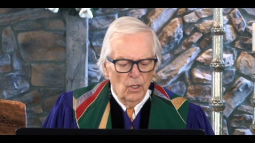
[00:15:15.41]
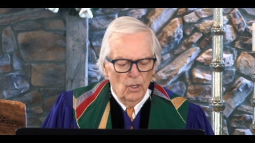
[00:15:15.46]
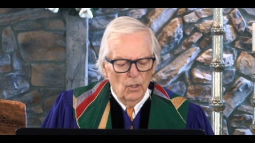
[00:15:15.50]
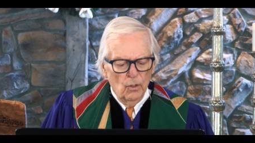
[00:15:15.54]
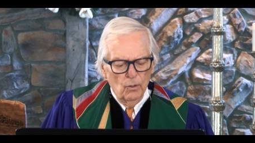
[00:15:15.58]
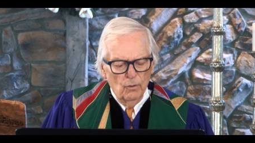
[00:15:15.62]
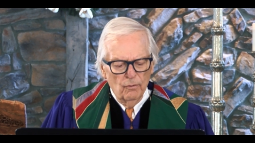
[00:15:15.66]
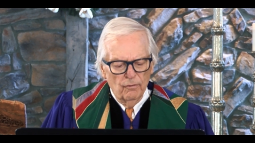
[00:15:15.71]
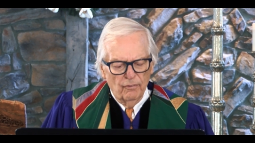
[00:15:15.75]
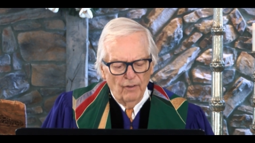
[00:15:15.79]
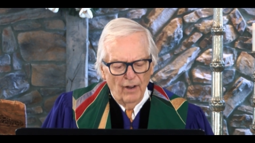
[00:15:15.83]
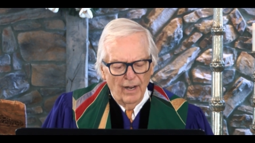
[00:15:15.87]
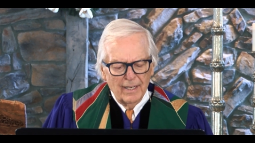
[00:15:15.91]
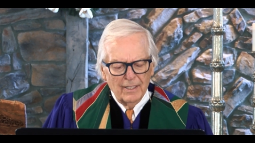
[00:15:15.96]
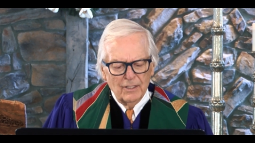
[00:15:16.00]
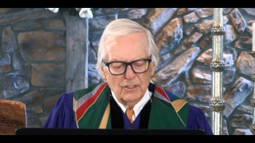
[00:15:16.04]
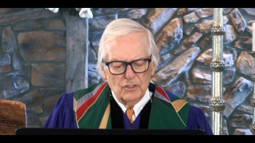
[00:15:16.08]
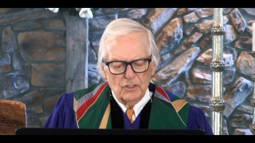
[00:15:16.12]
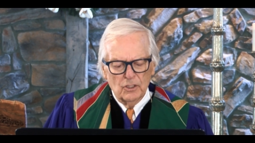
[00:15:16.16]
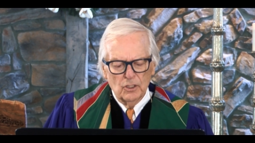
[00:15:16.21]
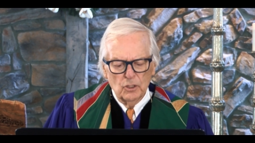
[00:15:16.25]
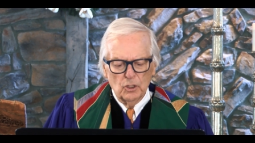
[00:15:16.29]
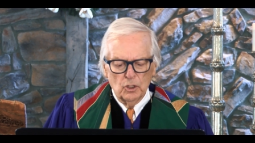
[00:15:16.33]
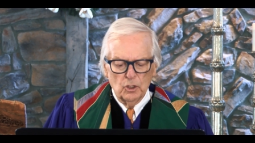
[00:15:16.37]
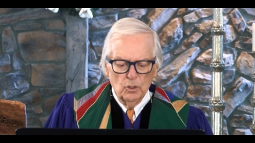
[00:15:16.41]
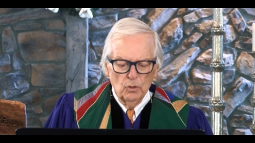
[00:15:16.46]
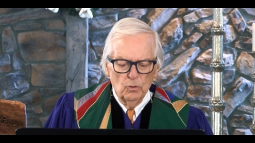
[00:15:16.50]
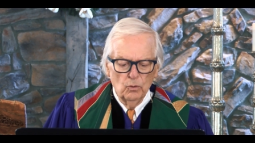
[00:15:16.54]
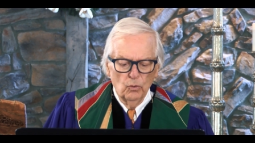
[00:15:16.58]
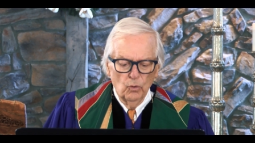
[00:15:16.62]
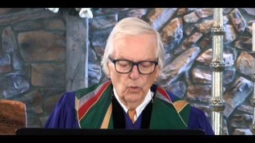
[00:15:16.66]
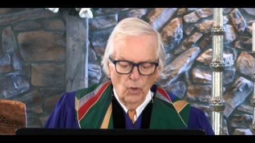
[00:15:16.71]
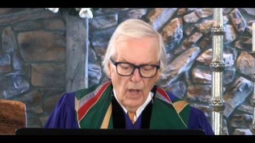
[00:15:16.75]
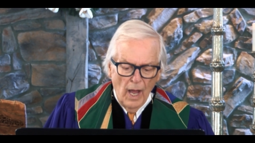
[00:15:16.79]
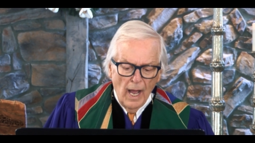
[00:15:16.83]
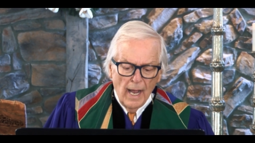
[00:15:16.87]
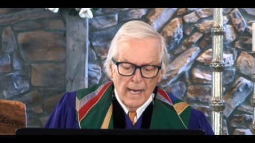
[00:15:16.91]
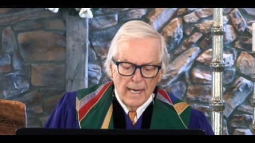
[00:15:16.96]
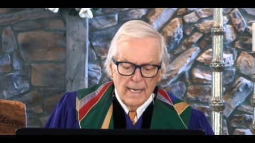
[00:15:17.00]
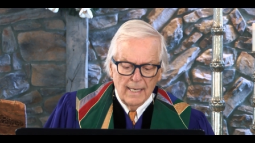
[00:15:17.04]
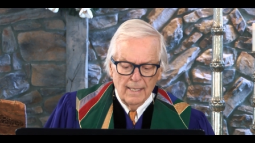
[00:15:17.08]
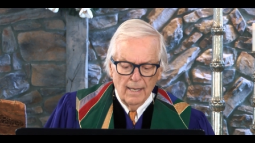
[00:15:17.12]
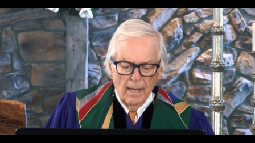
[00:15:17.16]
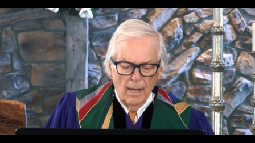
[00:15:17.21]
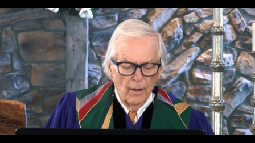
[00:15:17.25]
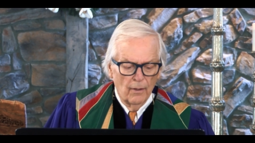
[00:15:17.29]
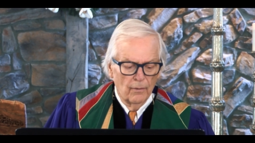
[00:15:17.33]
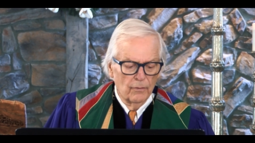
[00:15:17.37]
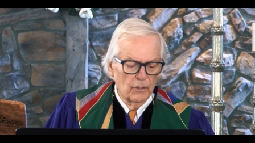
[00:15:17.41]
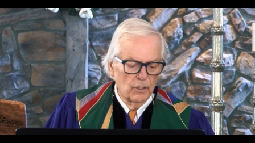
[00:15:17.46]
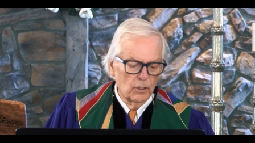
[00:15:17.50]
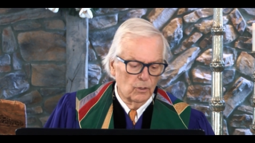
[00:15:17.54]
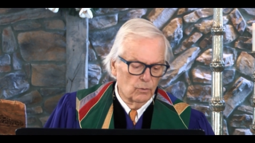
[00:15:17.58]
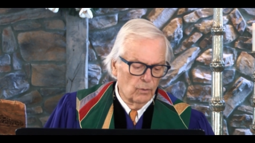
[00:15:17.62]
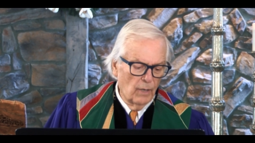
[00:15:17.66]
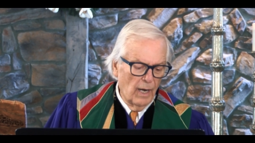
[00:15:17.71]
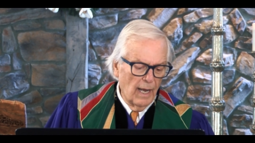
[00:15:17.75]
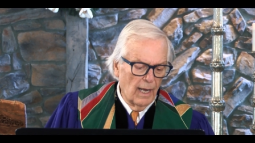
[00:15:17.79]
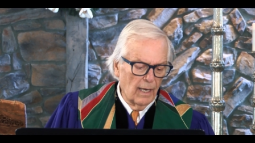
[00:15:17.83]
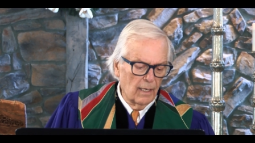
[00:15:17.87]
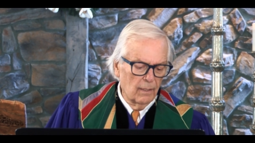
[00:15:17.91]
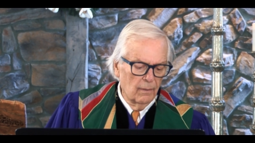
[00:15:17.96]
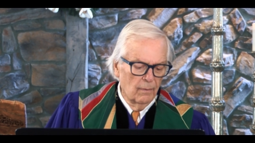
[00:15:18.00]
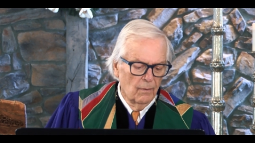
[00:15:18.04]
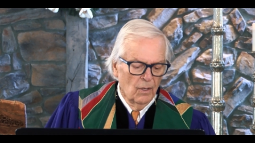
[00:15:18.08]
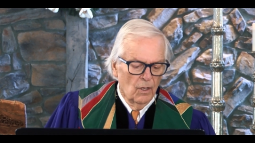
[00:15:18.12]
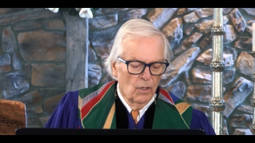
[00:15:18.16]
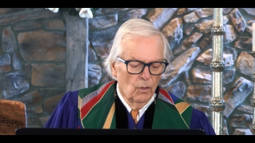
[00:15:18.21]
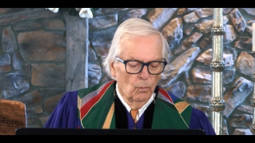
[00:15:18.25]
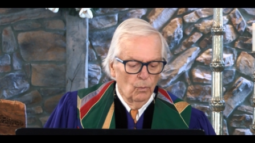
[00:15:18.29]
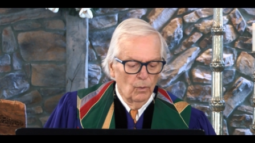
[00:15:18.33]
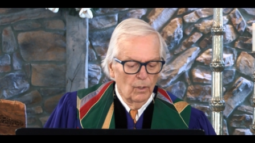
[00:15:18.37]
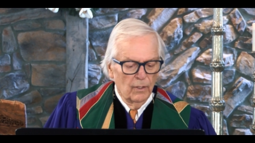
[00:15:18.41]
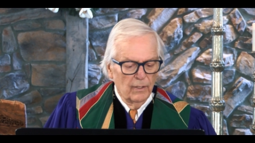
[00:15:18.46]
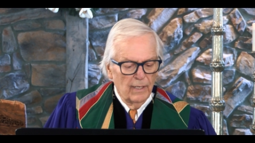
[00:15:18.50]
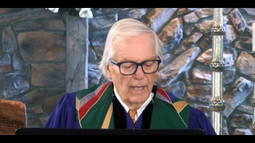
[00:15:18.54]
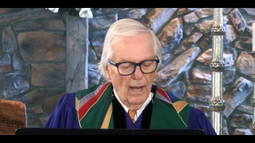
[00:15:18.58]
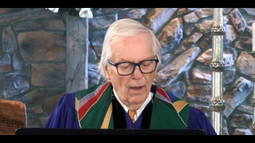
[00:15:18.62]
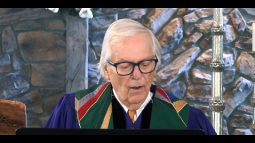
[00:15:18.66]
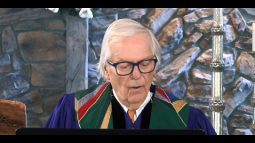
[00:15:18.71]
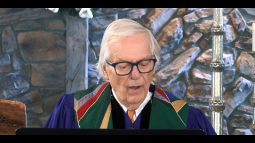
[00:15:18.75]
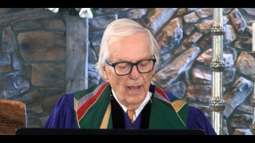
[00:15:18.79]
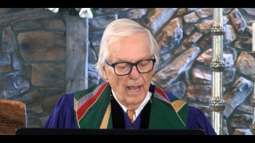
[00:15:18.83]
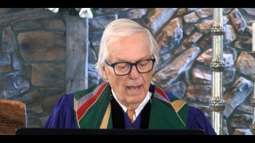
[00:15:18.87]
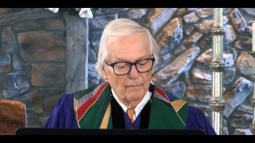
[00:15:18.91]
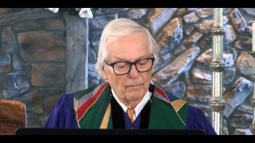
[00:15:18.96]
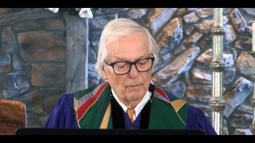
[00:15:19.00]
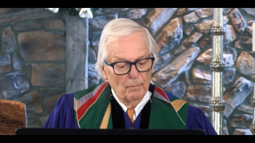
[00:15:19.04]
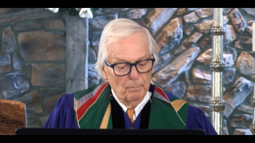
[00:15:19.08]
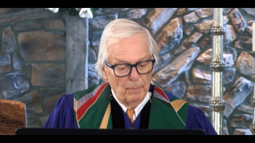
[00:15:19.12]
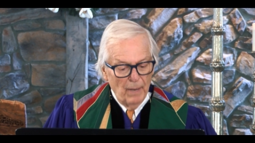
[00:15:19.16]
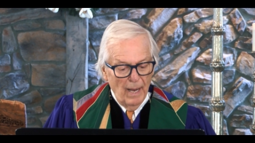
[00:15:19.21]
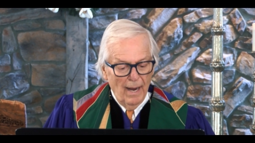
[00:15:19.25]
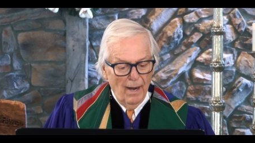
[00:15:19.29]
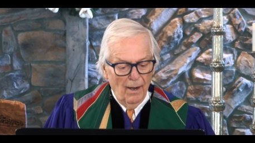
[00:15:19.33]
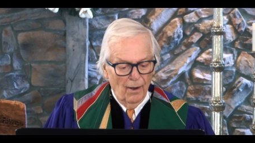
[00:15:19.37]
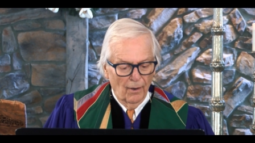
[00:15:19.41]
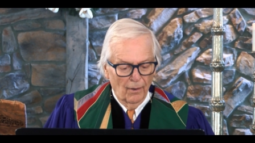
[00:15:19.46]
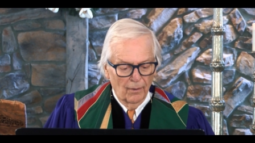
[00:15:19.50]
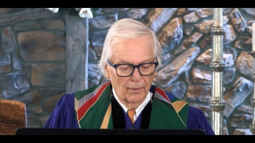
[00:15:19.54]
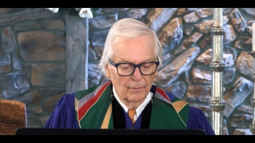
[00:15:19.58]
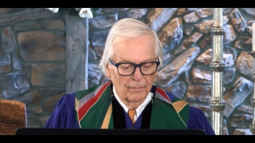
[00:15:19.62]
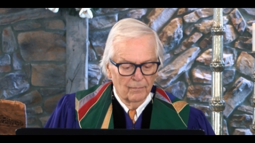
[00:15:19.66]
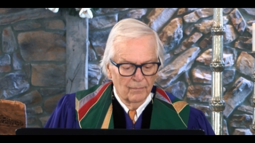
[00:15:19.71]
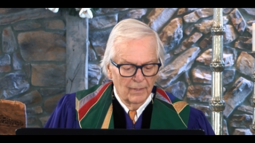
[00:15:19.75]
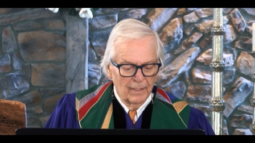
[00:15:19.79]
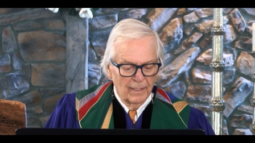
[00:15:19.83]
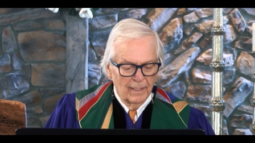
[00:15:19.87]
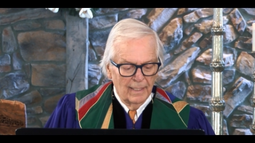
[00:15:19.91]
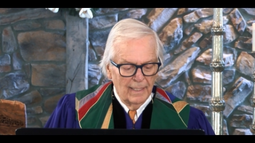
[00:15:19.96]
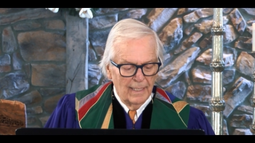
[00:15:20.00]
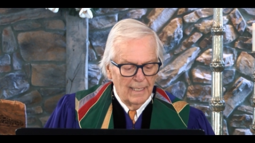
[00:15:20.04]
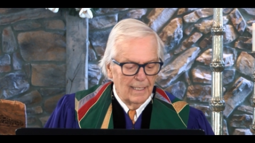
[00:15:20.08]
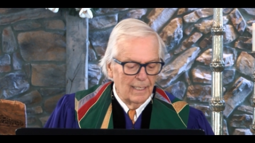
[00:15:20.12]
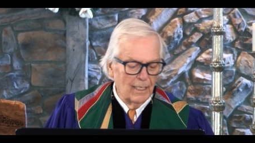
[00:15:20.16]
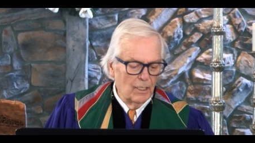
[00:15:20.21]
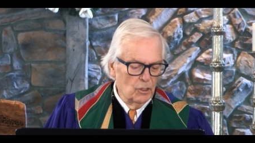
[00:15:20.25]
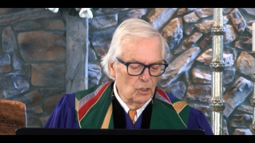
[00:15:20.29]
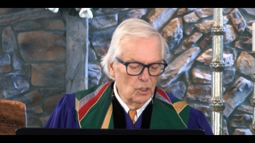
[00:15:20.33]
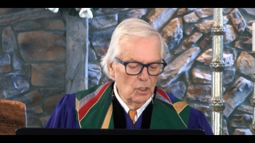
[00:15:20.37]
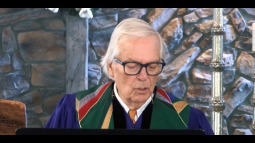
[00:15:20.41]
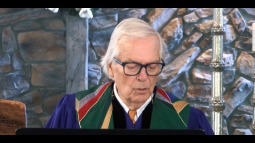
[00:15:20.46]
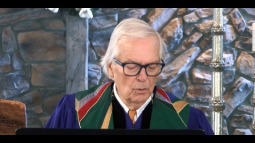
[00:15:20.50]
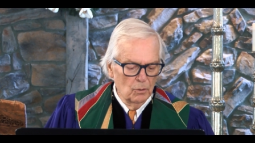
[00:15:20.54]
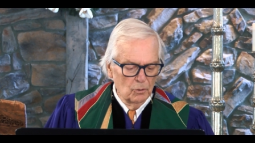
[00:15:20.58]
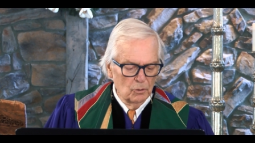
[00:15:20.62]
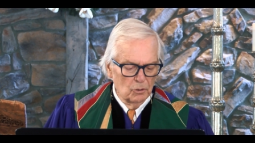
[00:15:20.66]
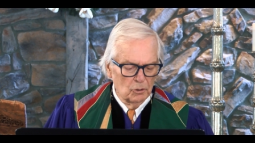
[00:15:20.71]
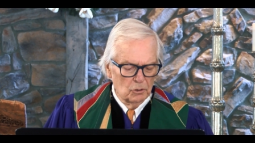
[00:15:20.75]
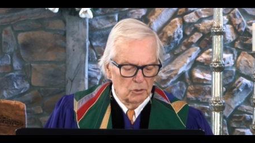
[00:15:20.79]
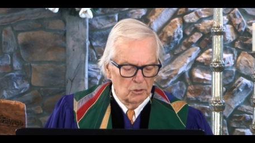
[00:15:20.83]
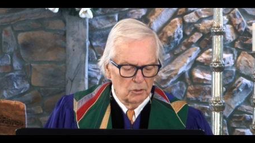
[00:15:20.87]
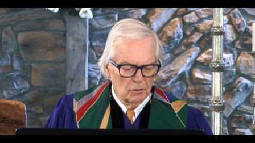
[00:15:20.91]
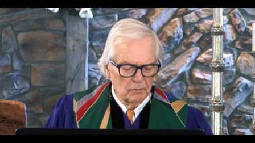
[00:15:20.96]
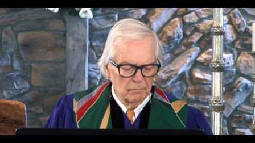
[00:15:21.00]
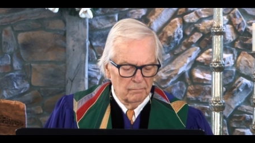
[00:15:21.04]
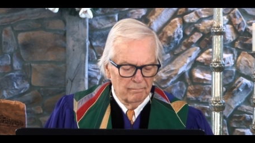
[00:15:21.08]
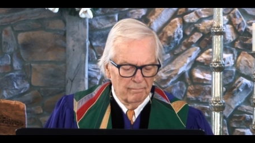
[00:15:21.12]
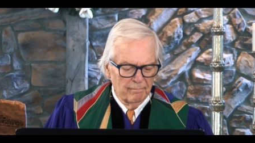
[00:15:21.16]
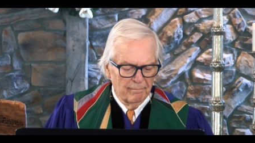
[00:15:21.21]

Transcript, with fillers: who finds the shoe lying on the track will now have a pair he can use.